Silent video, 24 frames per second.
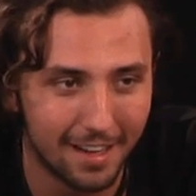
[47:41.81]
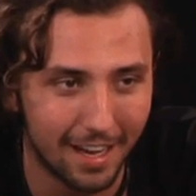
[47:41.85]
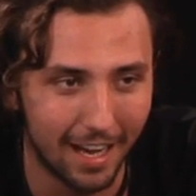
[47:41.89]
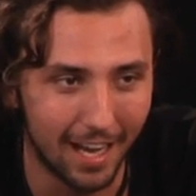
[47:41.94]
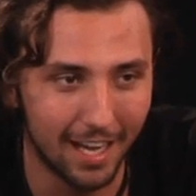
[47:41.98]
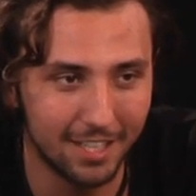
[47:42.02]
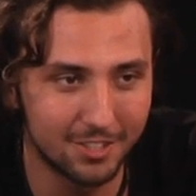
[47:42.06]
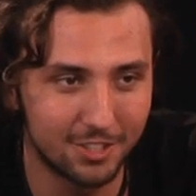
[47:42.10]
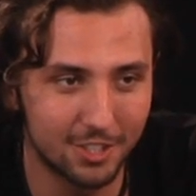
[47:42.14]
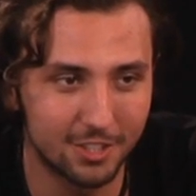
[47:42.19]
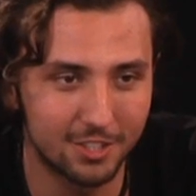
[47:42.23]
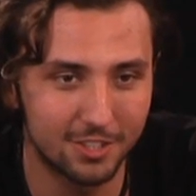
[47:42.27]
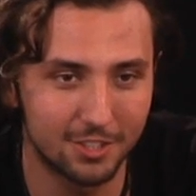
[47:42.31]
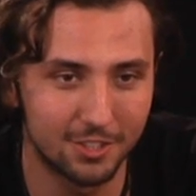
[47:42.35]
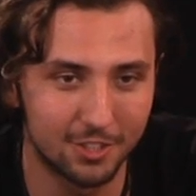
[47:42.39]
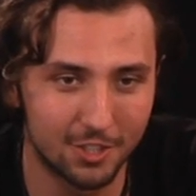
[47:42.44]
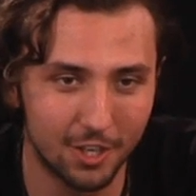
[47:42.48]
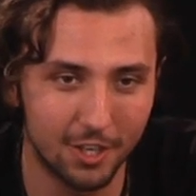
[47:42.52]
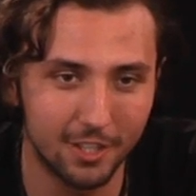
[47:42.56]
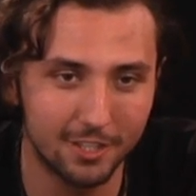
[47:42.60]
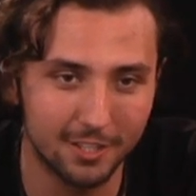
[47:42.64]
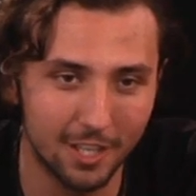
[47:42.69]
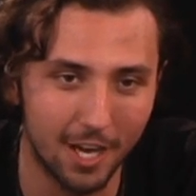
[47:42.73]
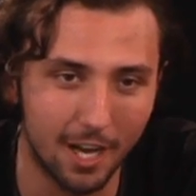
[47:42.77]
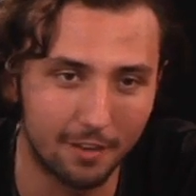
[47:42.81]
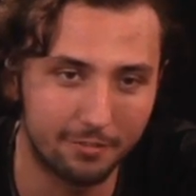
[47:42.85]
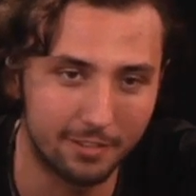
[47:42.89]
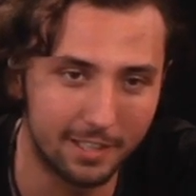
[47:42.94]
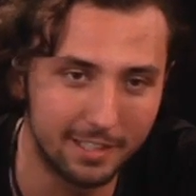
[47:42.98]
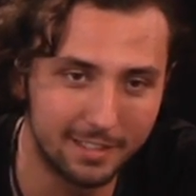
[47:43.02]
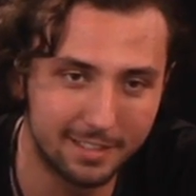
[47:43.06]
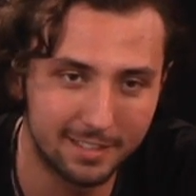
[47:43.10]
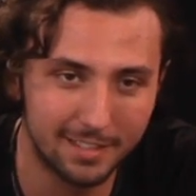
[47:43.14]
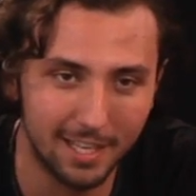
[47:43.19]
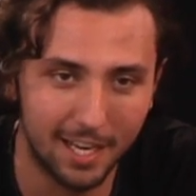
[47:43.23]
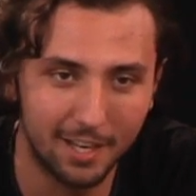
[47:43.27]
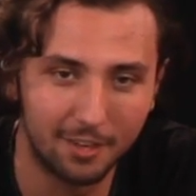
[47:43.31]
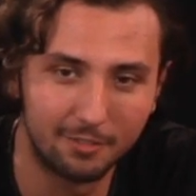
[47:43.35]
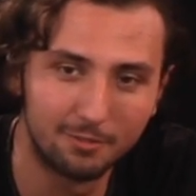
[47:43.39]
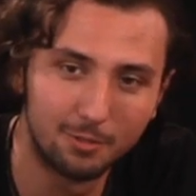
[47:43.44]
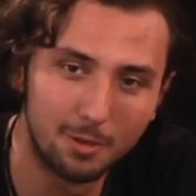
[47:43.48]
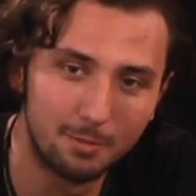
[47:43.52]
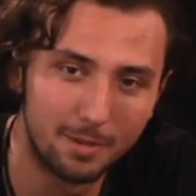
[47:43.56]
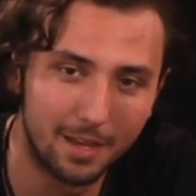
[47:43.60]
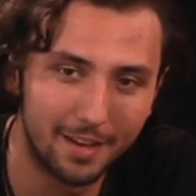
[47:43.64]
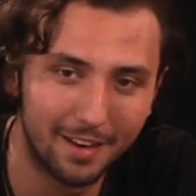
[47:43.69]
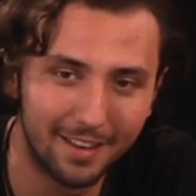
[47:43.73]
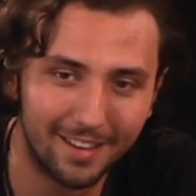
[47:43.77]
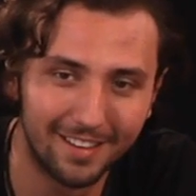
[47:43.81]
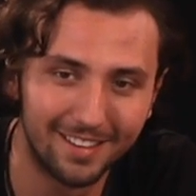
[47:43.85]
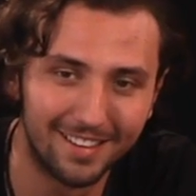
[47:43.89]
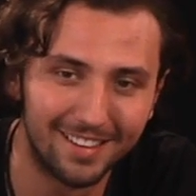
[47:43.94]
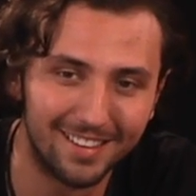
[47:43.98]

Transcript: I had just jerked off inside of women.